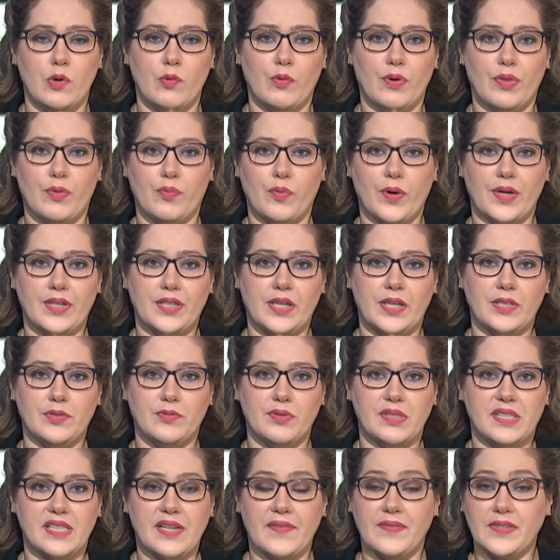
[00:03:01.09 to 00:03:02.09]
with
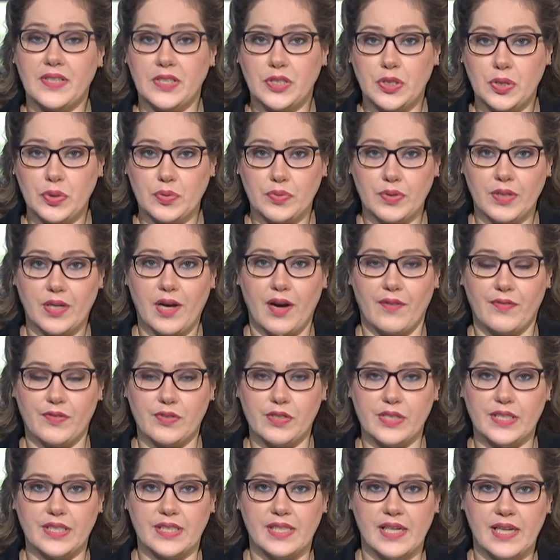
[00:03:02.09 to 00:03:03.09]
172
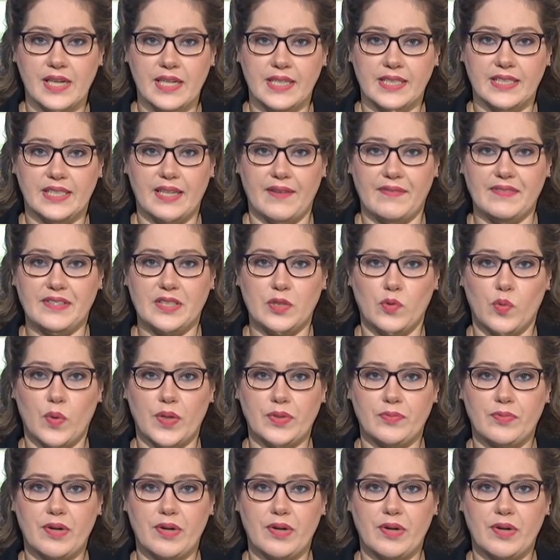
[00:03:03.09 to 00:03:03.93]
recoveries, 71